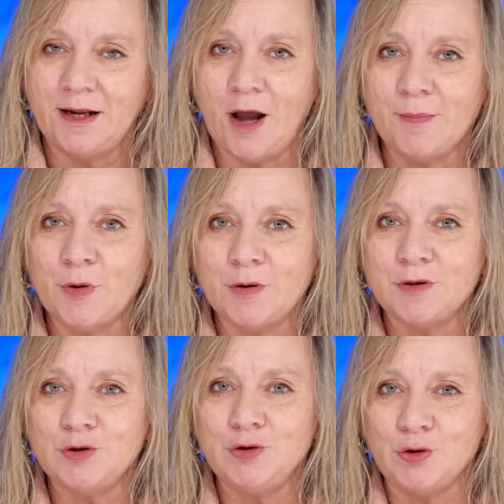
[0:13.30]
Now, I'm
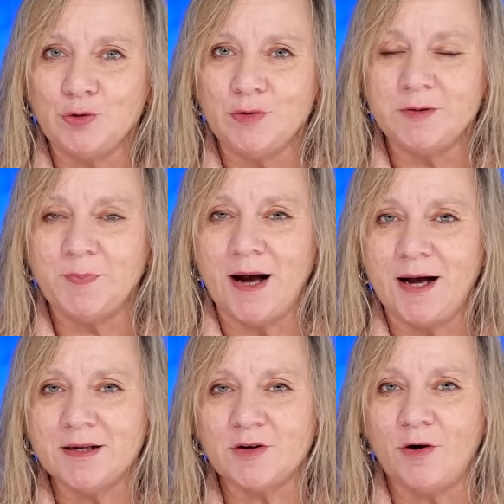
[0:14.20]
going to use
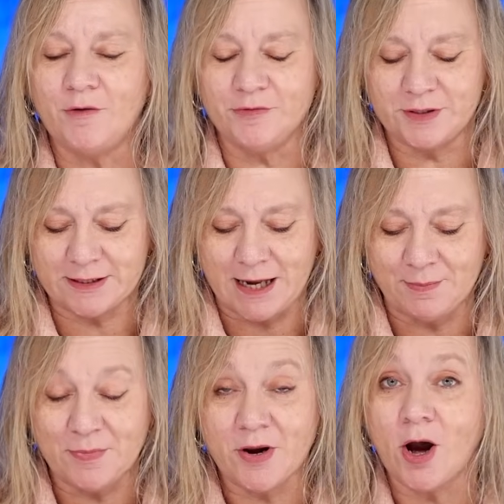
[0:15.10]
part of
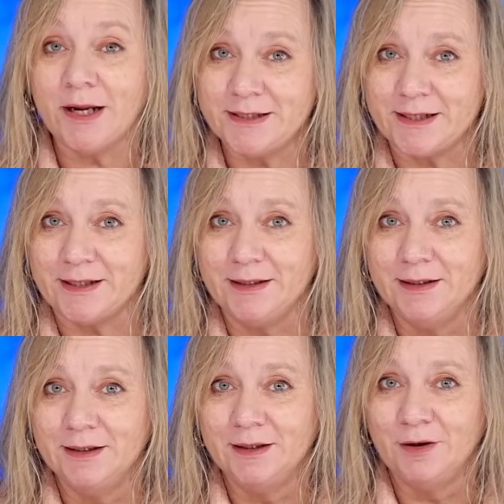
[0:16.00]
Psalm
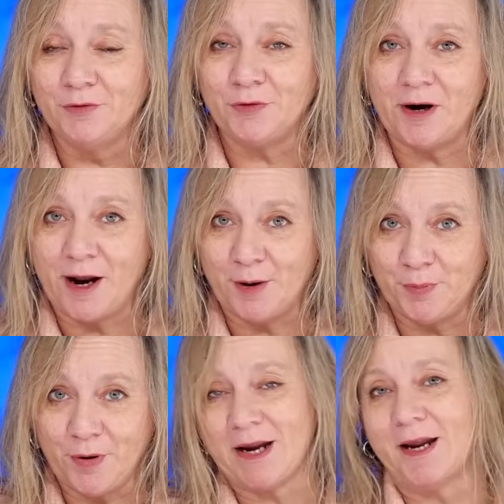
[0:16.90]
90 for our
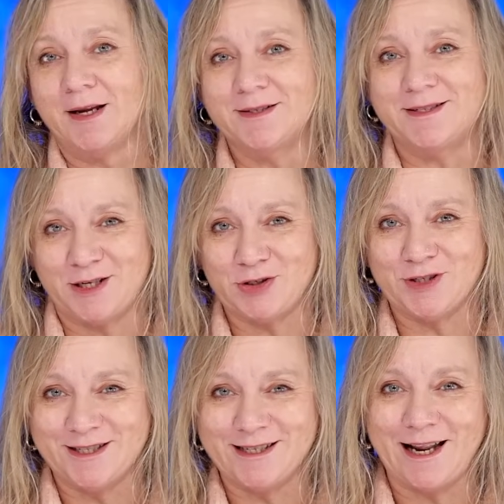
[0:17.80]
prayer
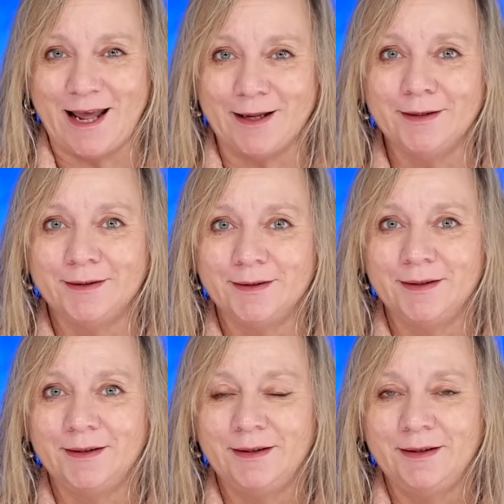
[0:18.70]
session today,
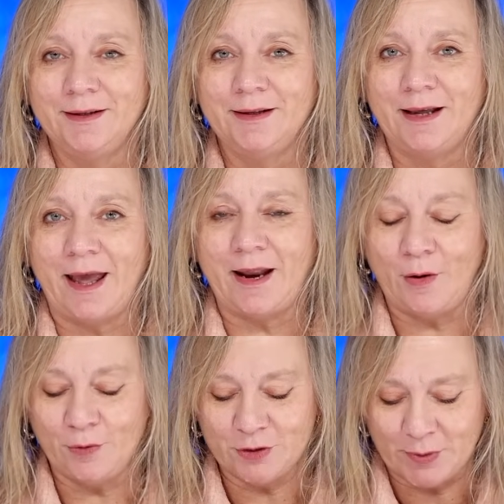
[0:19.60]

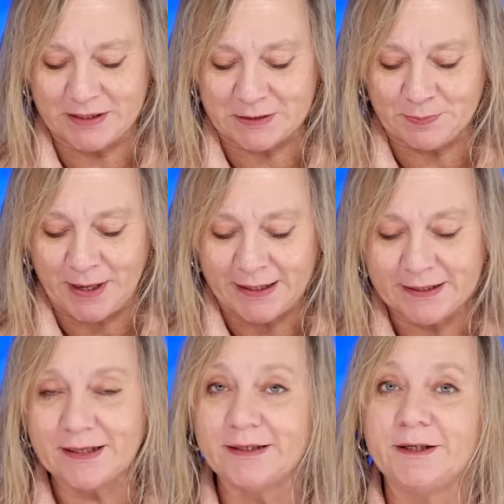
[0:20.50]
and I want to
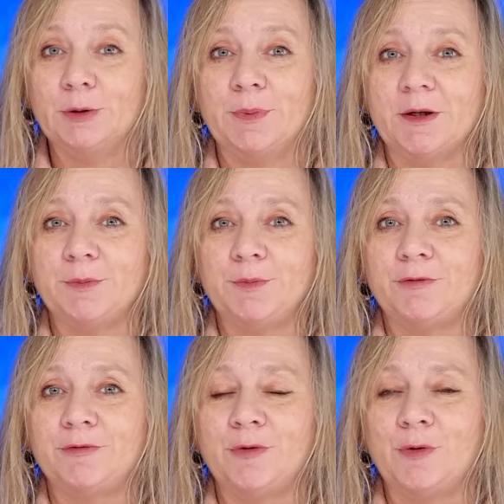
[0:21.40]
explain it a little bit
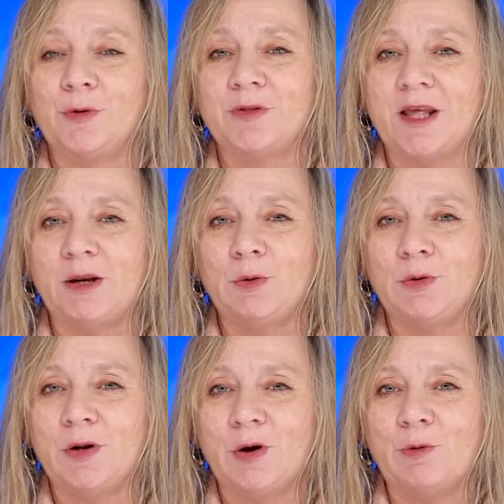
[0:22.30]
before
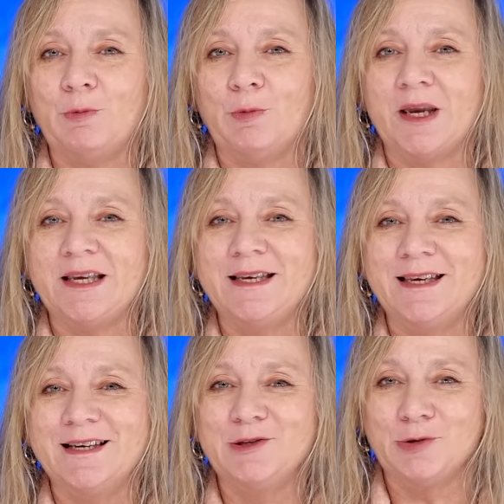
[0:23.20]
then
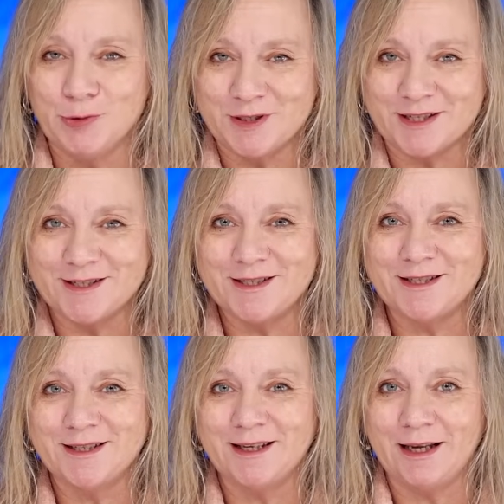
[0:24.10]
we use
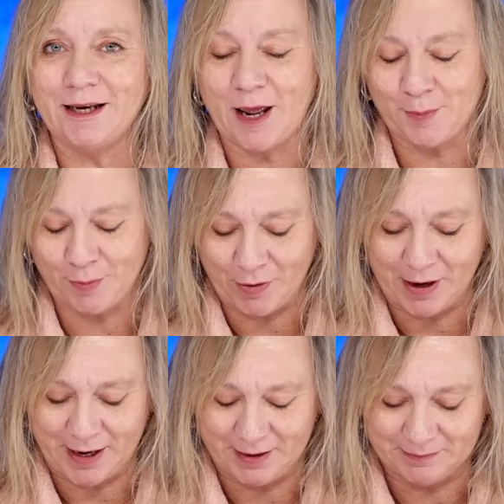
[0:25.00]
it in our
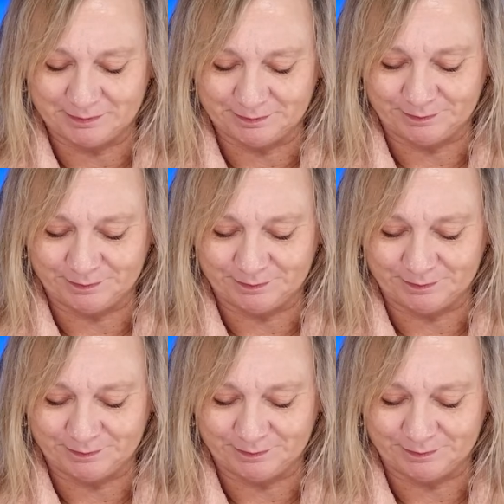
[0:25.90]
prayer.